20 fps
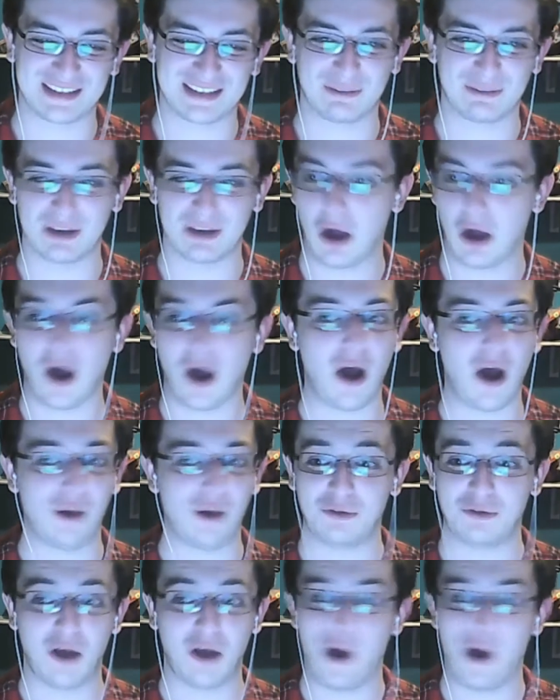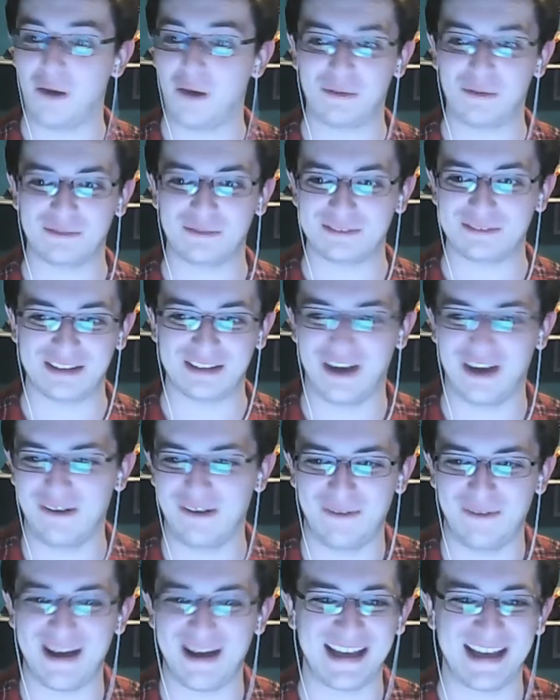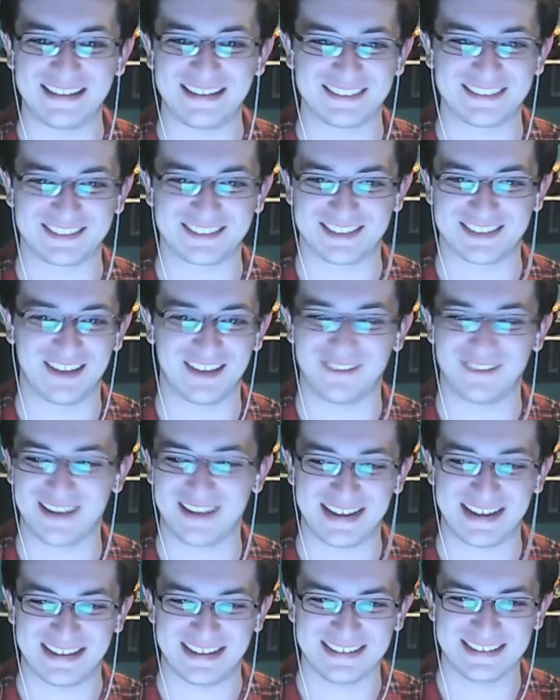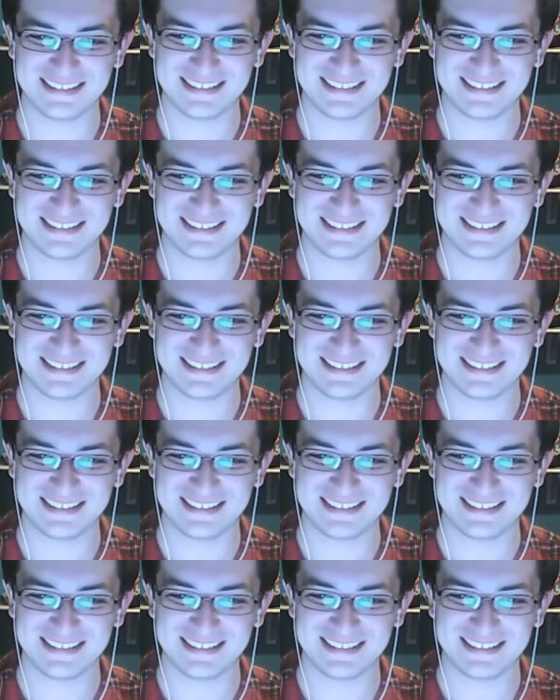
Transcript: He went, oh no way, there's no way.